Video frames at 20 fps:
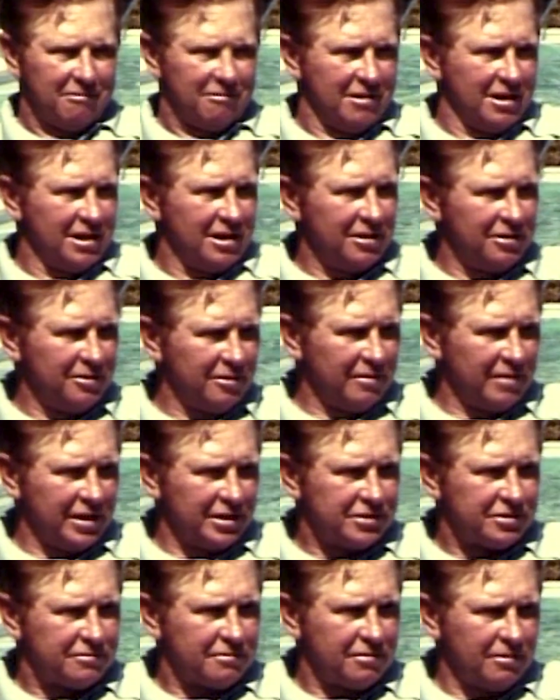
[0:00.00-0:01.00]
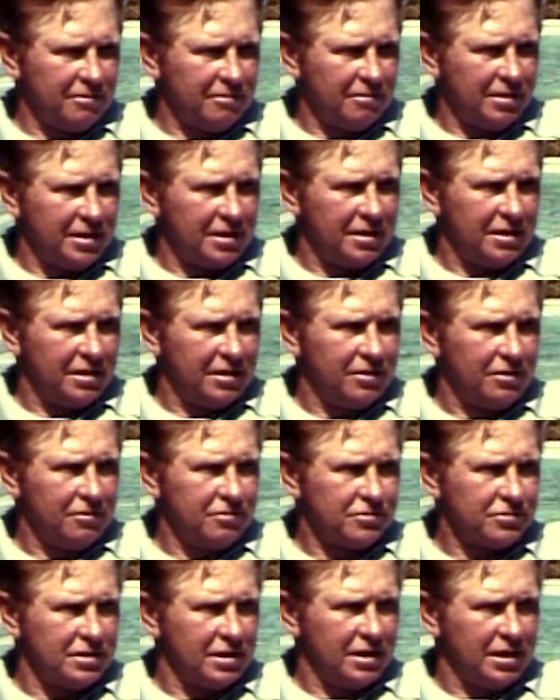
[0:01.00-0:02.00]
well, no, that's true. And uh,
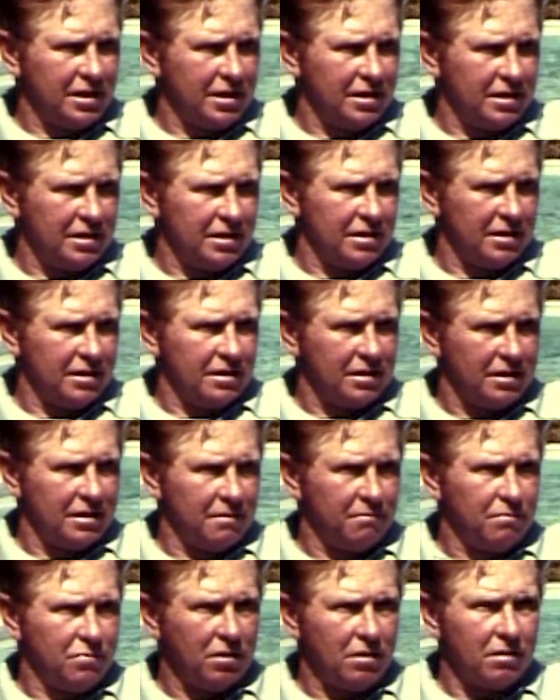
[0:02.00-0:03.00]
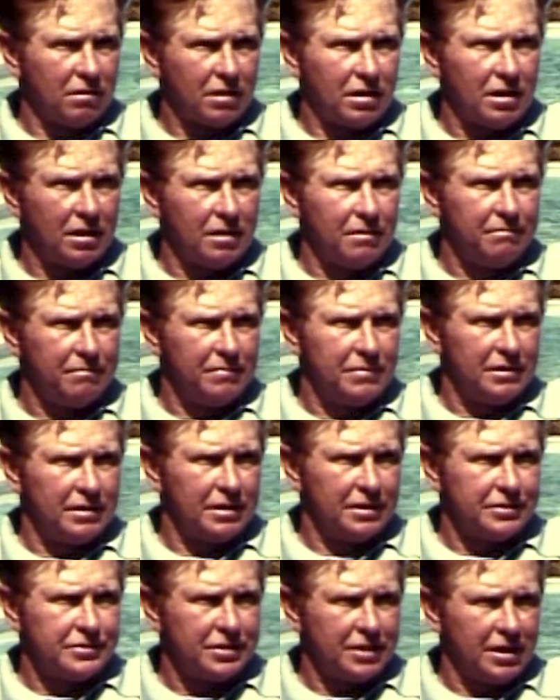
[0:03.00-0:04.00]
usually, uh, a ball club,
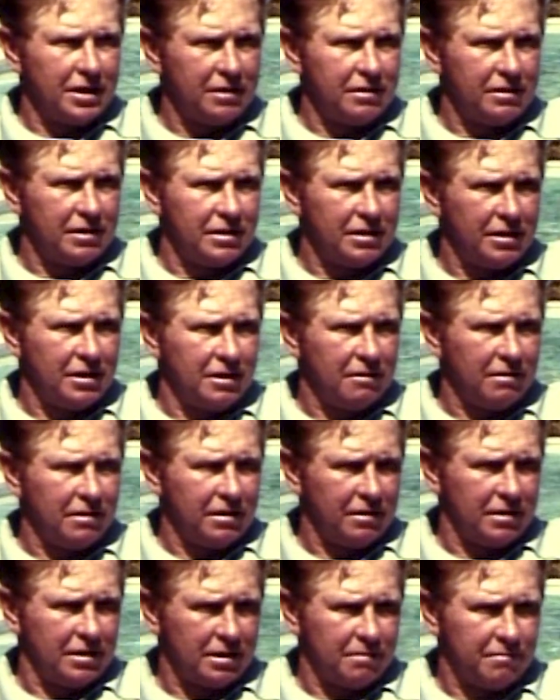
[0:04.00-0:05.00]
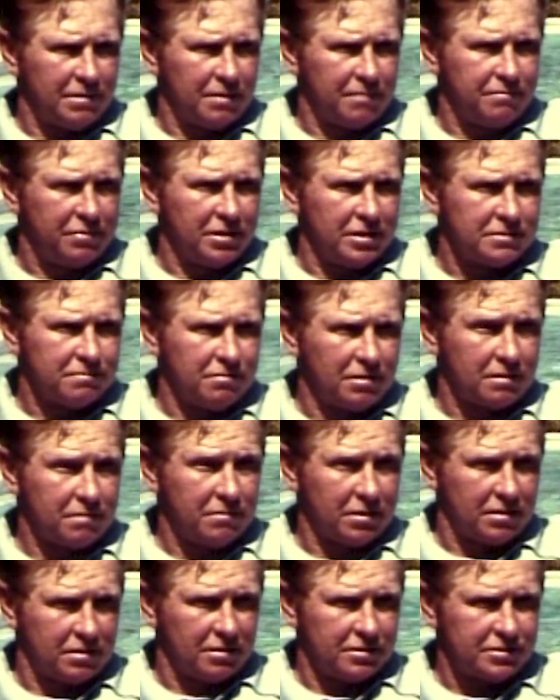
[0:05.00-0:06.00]
uh, Jay, you didn't hear anything about Pittsburgh
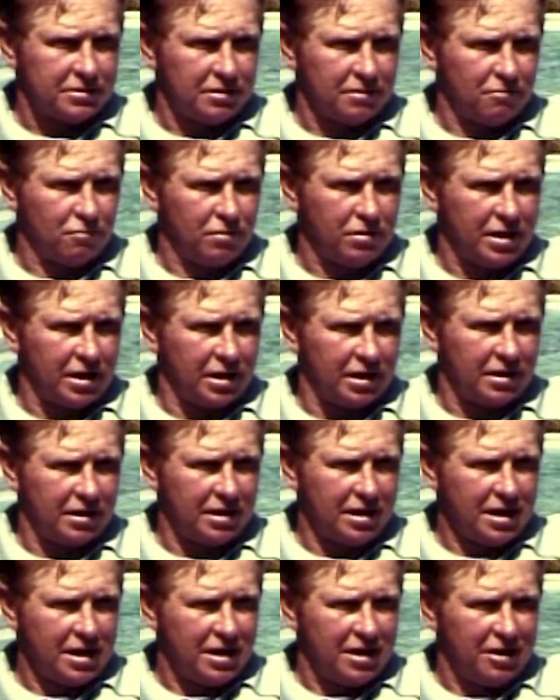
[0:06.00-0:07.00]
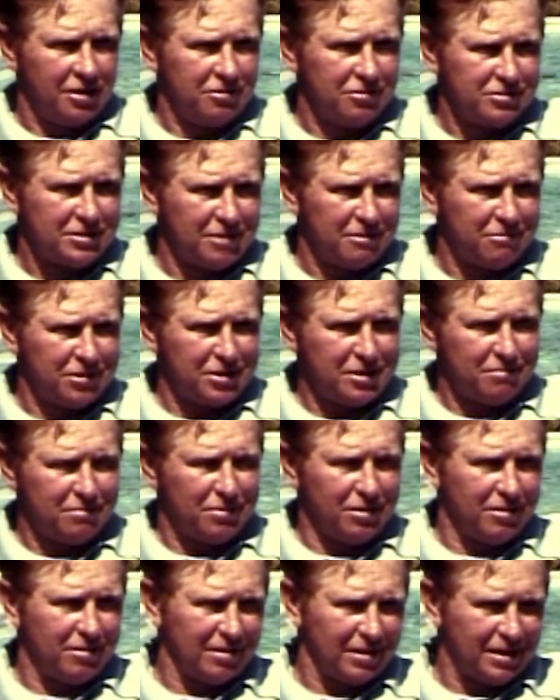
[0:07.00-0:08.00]
because they're winning. Usually, when your
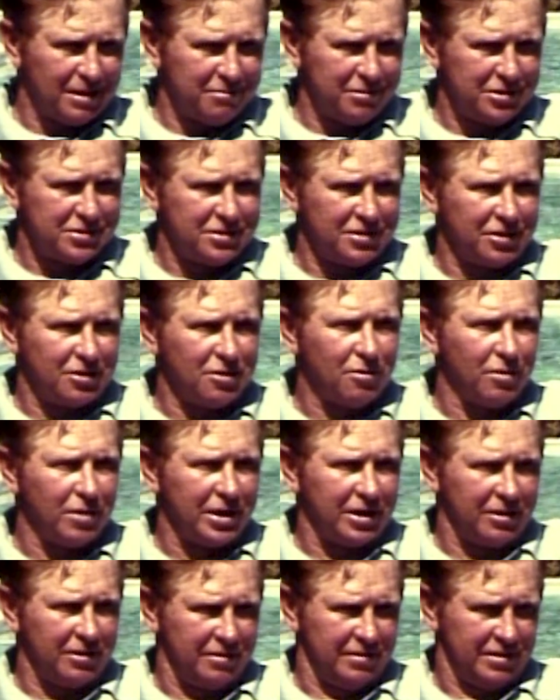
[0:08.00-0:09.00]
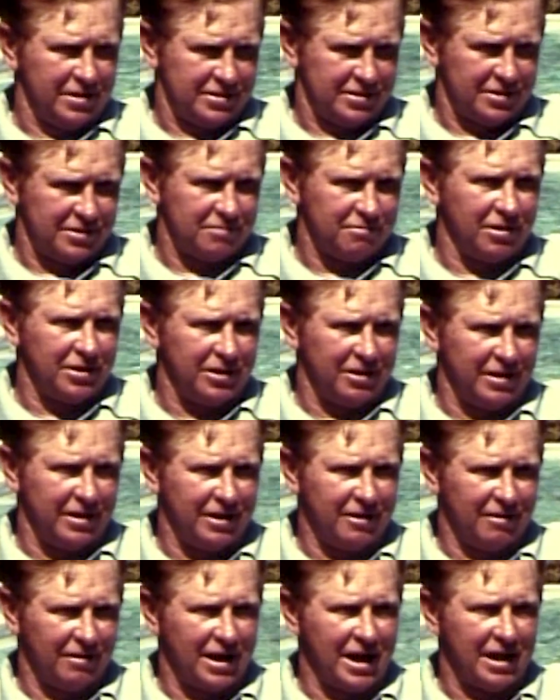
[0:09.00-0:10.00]
ball club isn't going good, this is when you
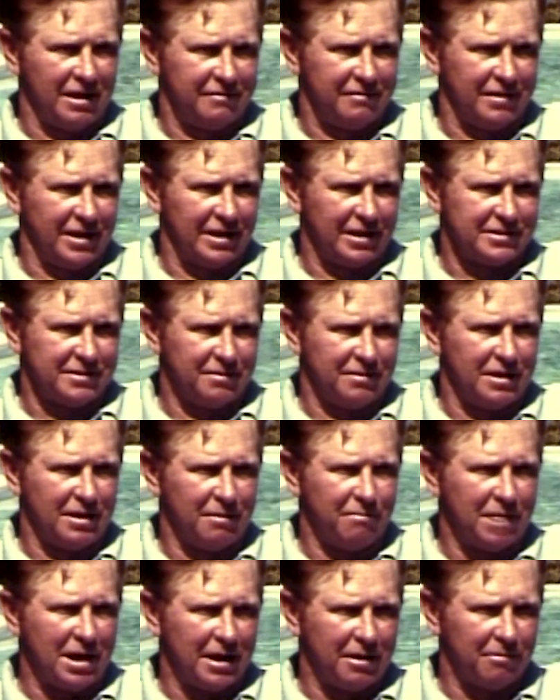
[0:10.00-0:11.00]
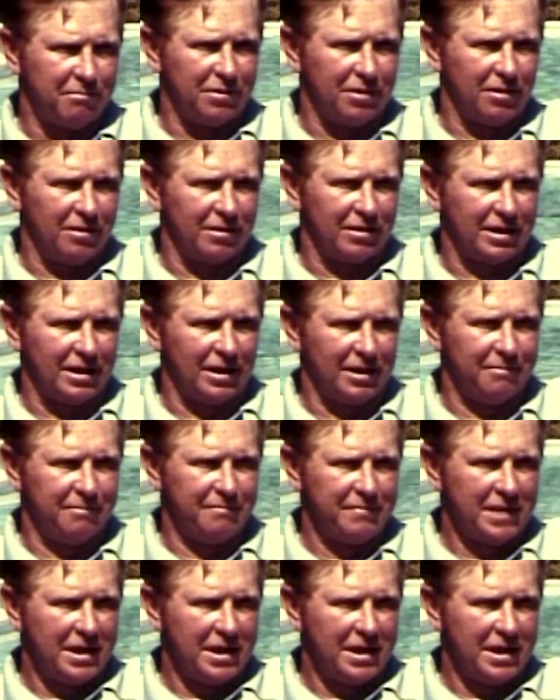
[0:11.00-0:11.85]
hear a lot of things about a ball club.